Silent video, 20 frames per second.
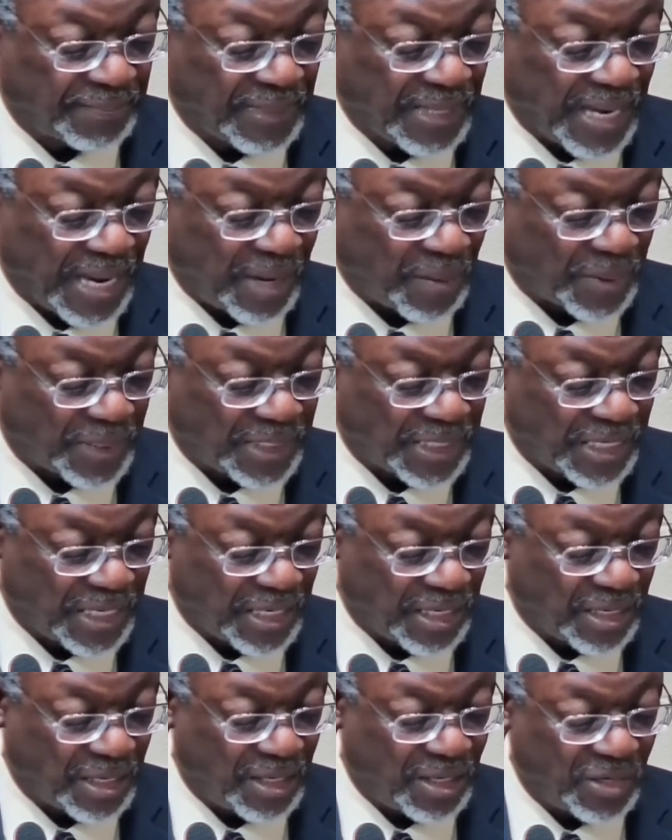I will
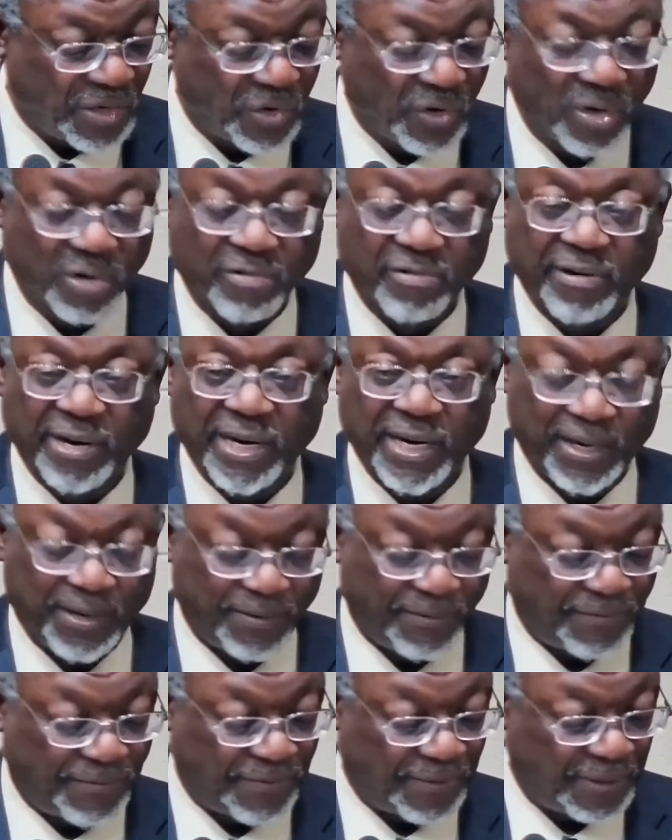dig your
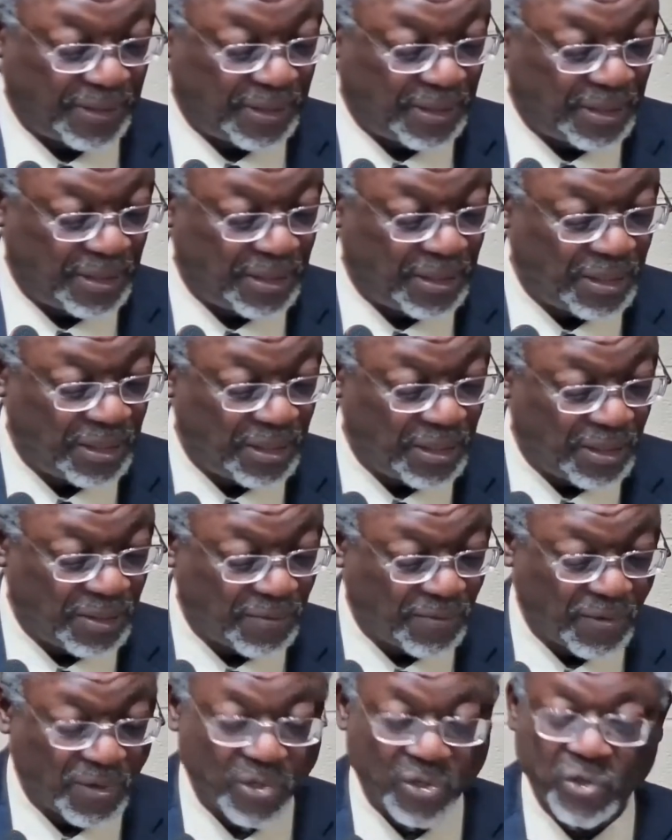grave,
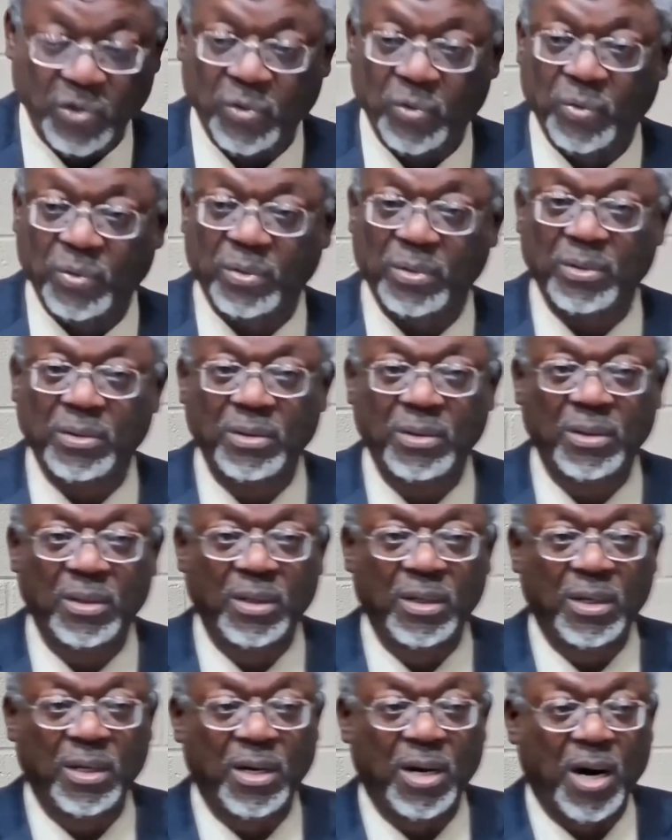for you
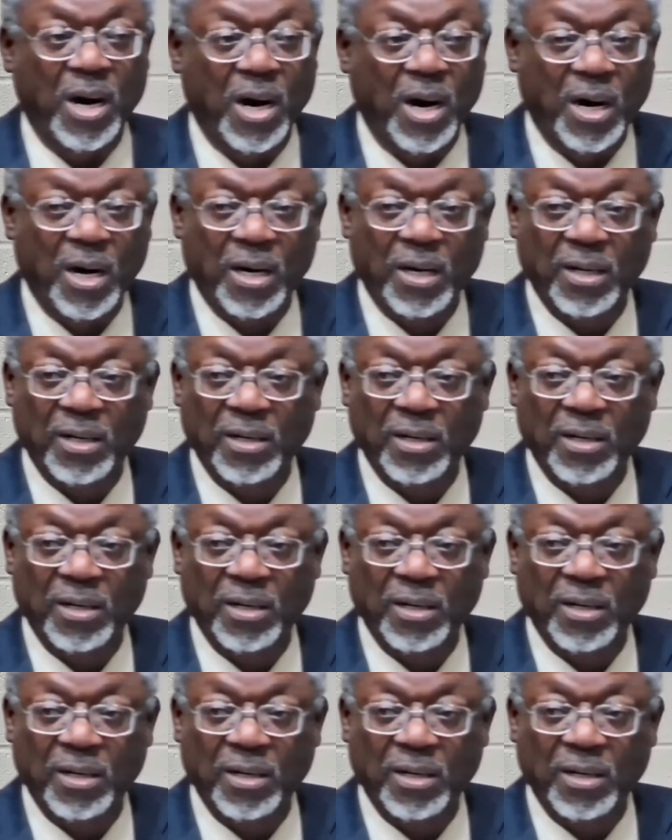are